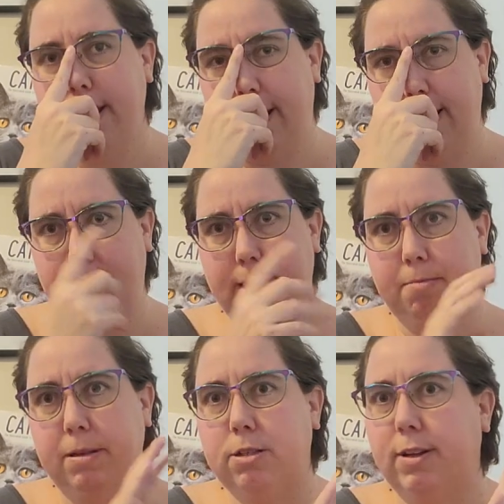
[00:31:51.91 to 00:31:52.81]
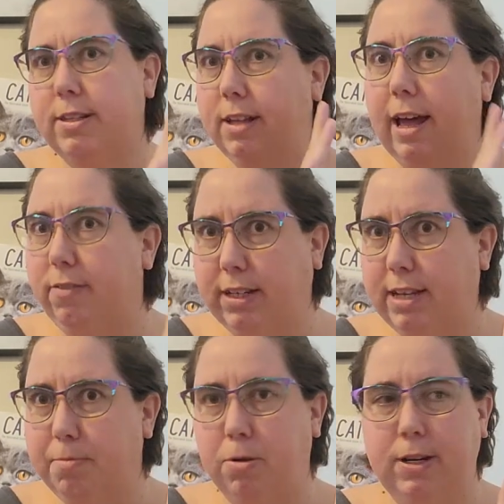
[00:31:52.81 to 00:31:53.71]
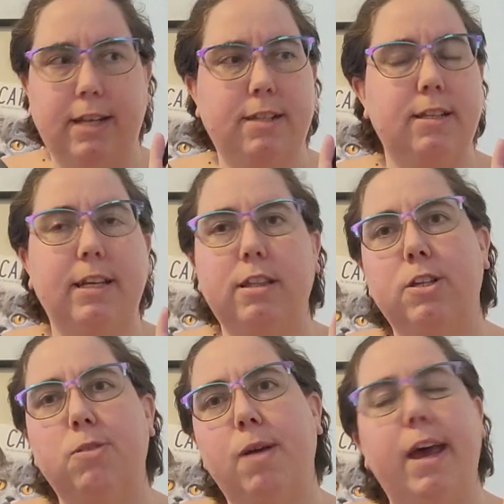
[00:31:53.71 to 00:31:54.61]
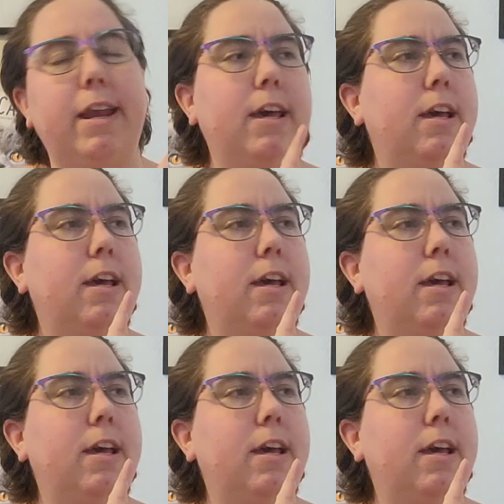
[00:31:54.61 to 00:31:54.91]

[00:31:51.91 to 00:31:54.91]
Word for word: Um, and so I still have like 10 more days to get this read.